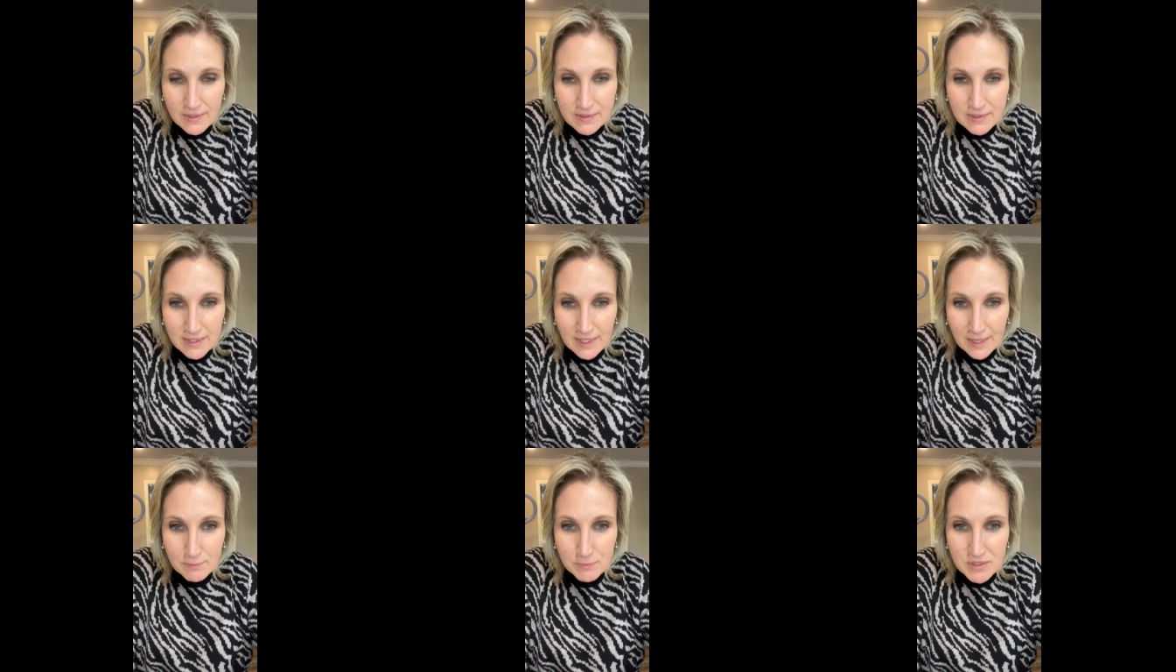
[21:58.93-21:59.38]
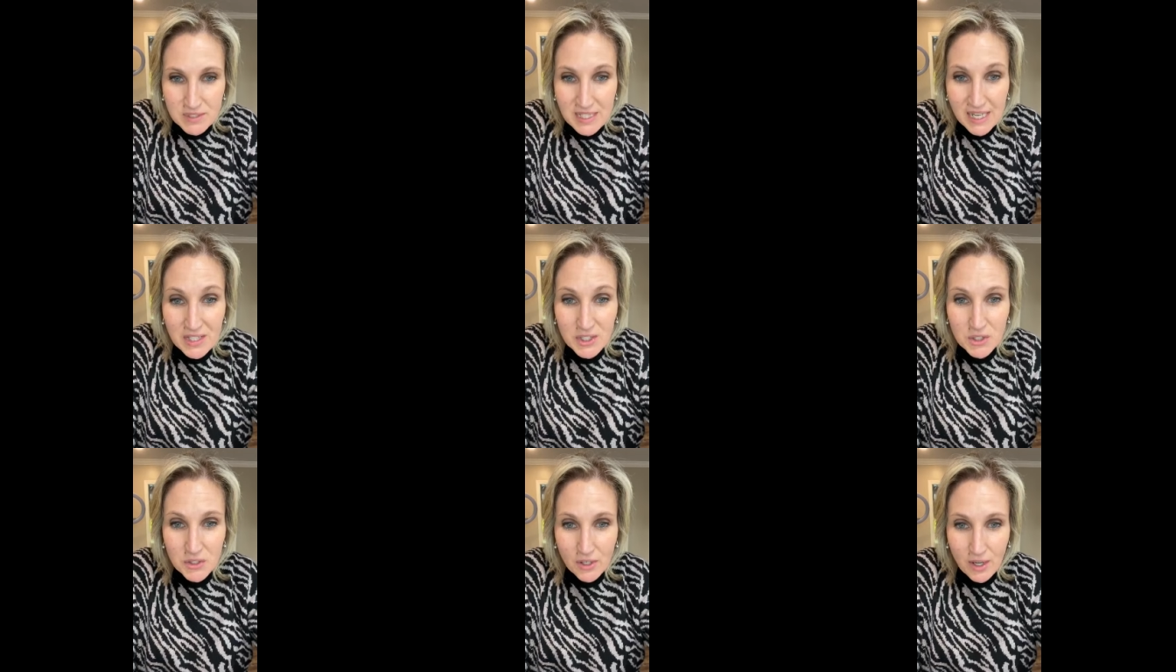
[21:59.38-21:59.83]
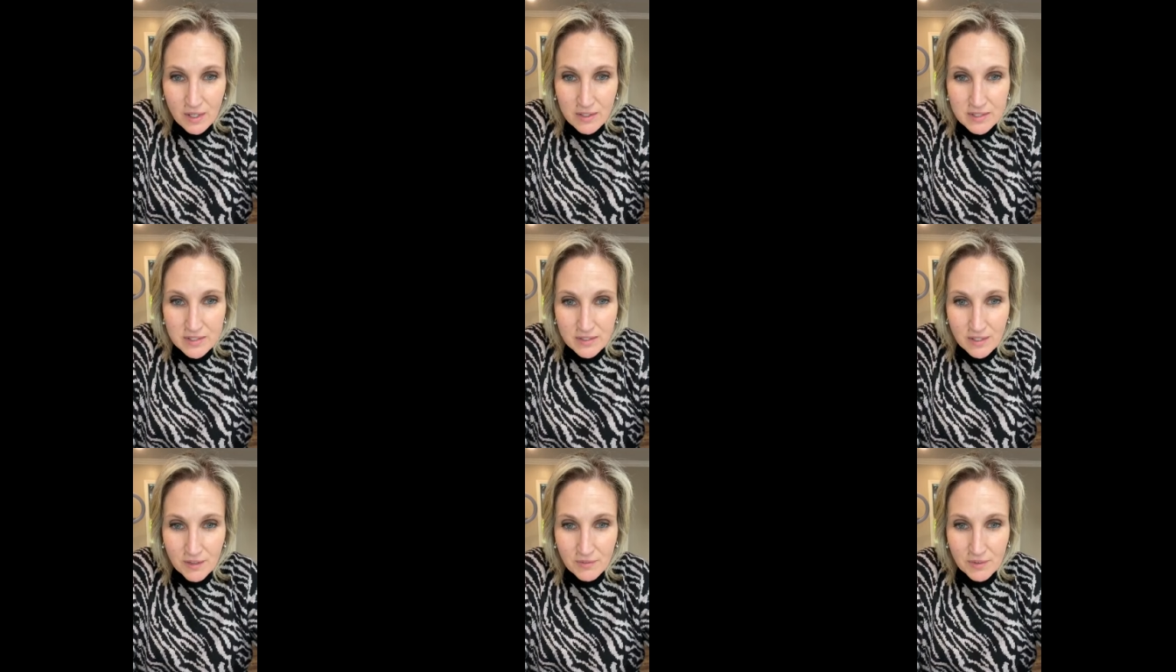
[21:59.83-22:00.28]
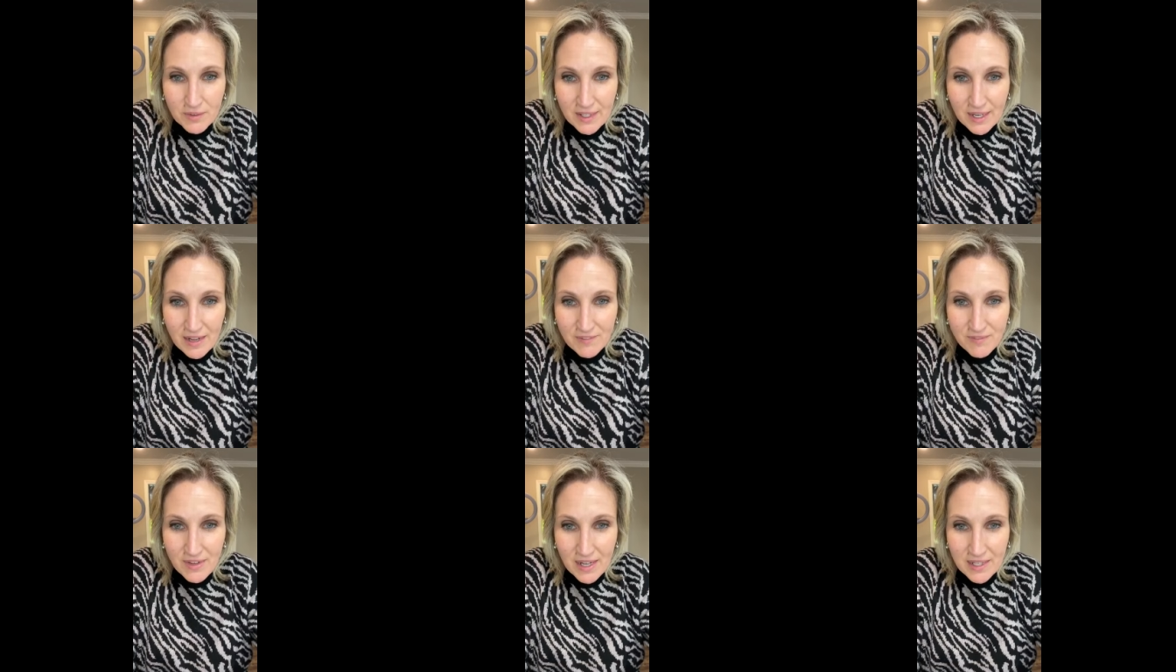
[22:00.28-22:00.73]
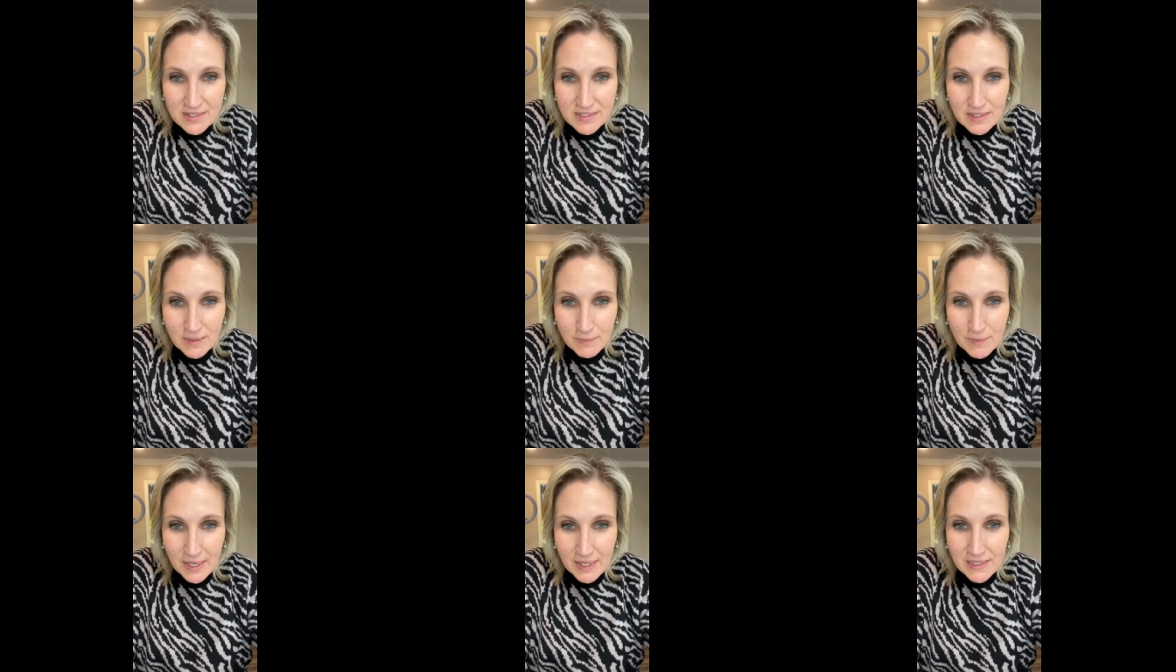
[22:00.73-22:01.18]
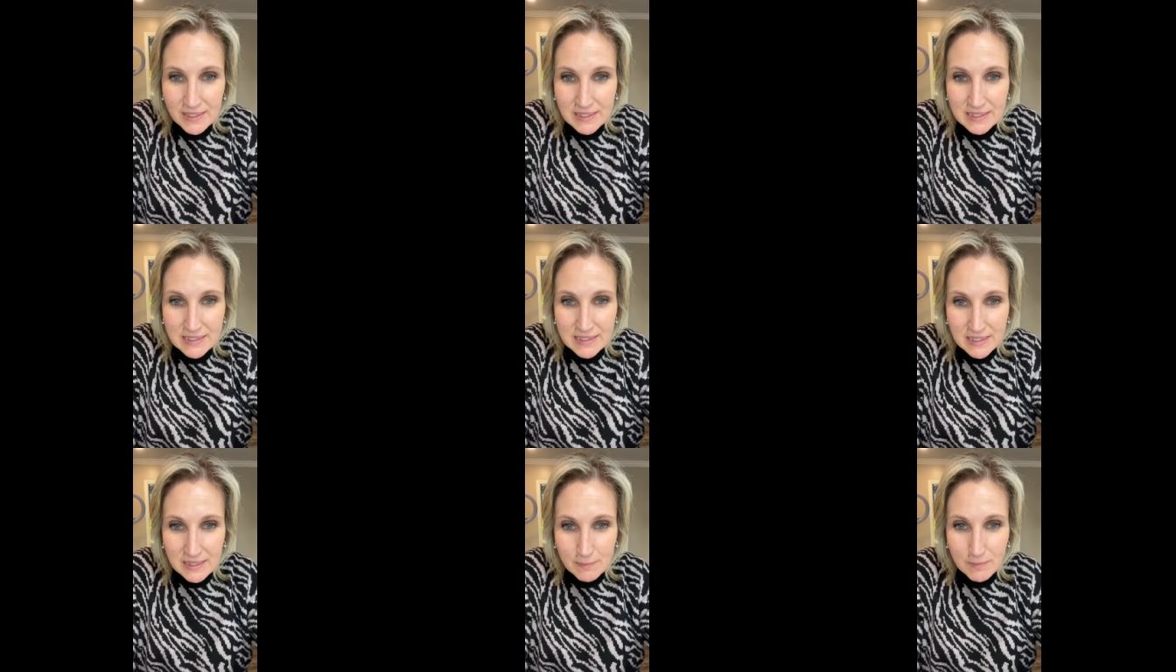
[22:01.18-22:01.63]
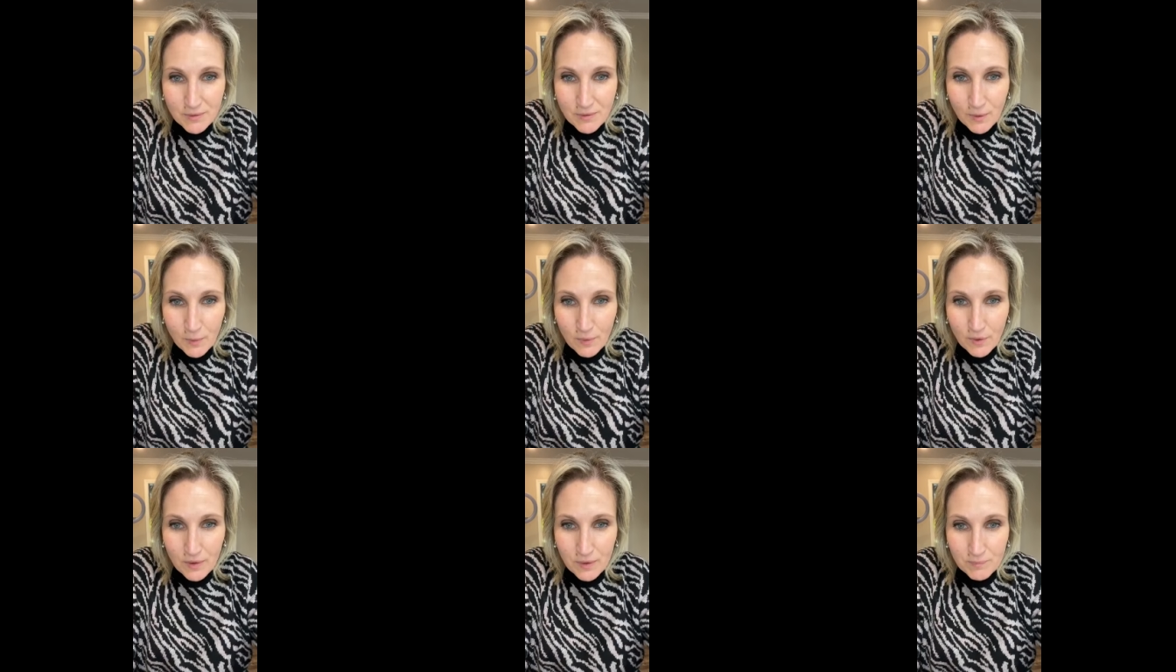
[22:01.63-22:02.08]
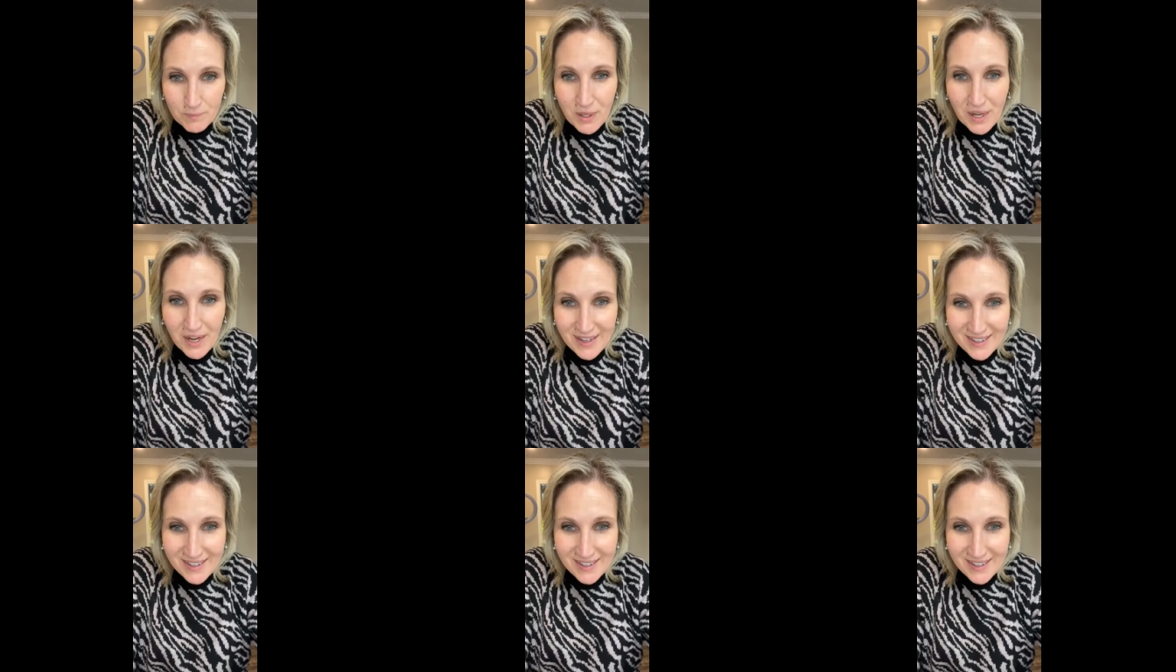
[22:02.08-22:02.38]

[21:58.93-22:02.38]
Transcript: See, I'm teaching y'all stuff, and then I find something I didn't see before.